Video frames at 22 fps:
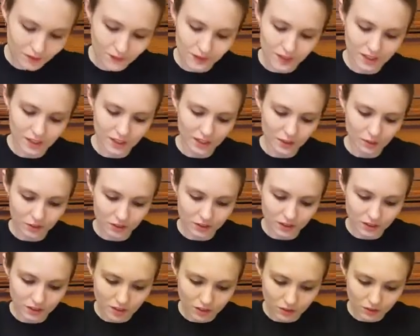first thing that we're
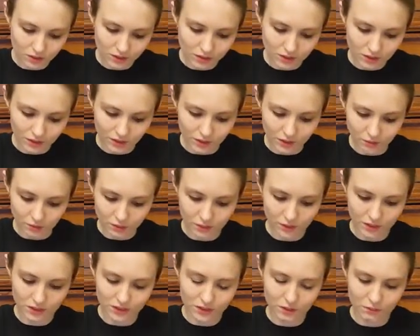going to do is we're
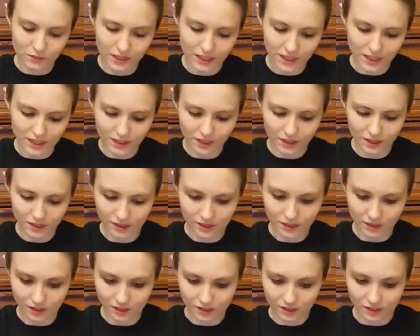going to make
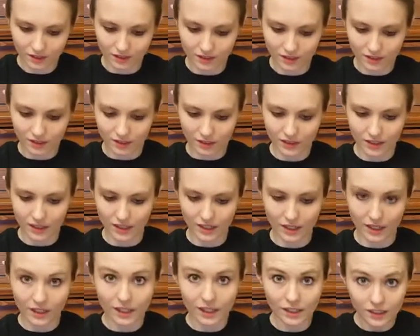
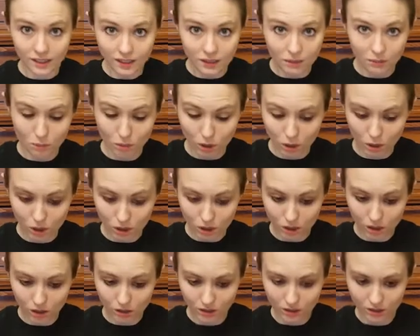a
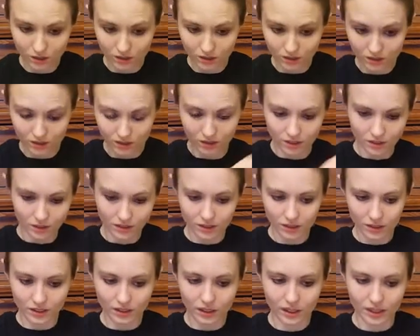ball
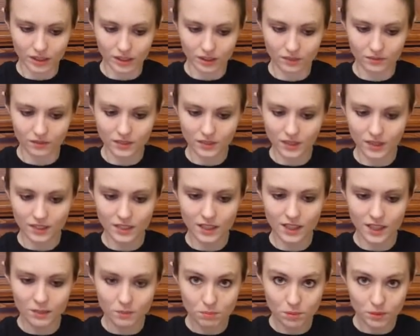out of duct
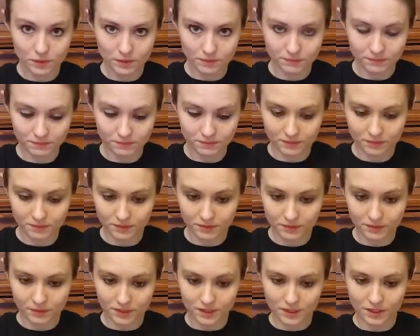tape.
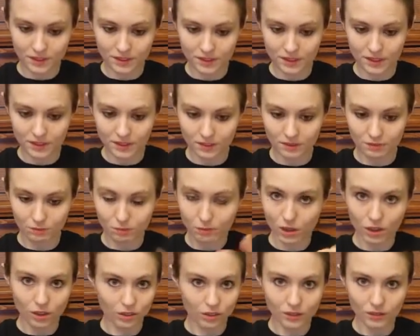Just
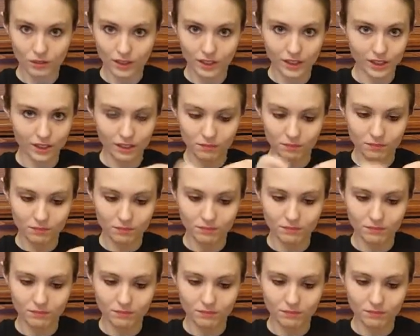ball it right up.